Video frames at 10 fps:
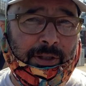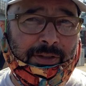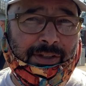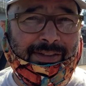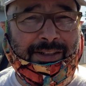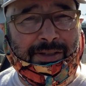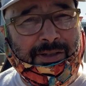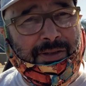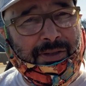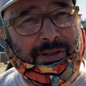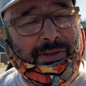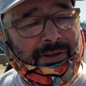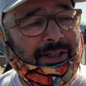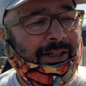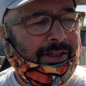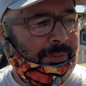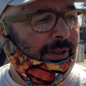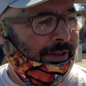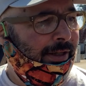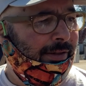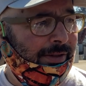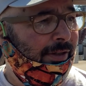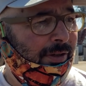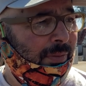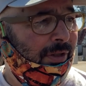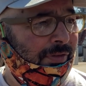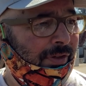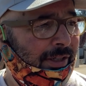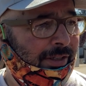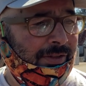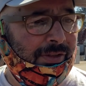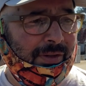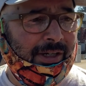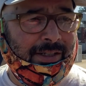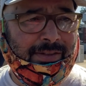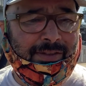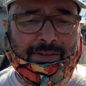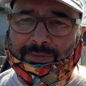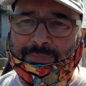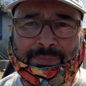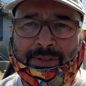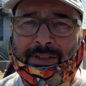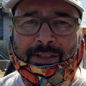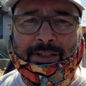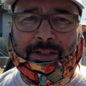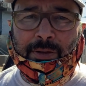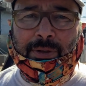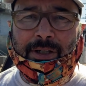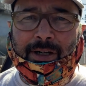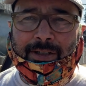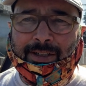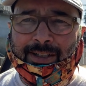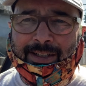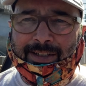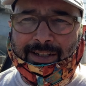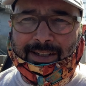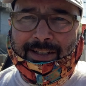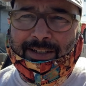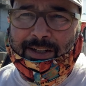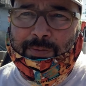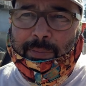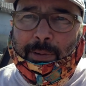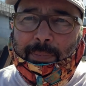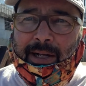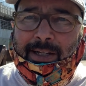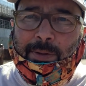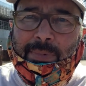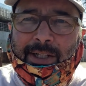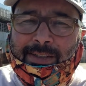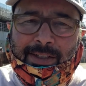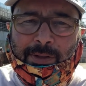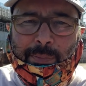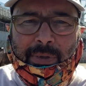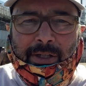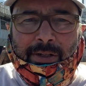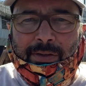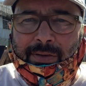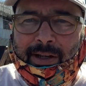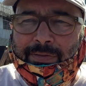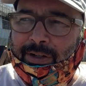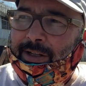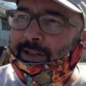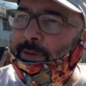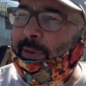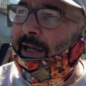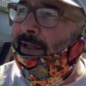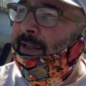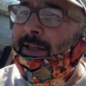wheels, and I was like, oh no, but no, it all works fine. It's great. So here we are. And enough about bike updates. That's a minute of your life you're not going to get back.